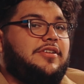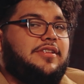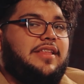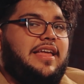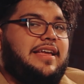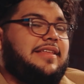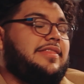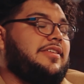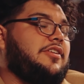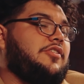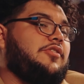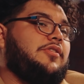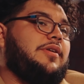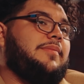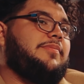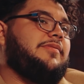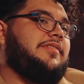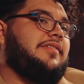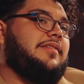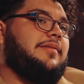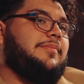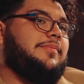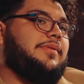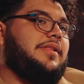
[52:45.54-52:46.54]
covered, like, the
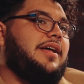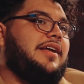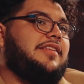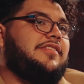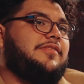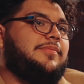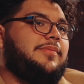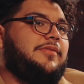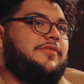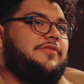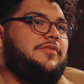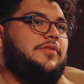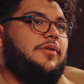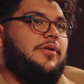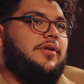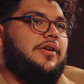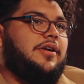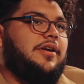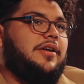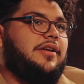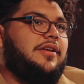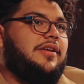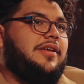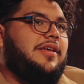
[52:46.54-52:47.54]
Crips and the Bloods
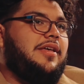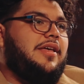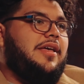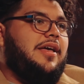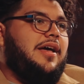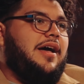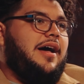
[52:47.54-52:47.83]
before.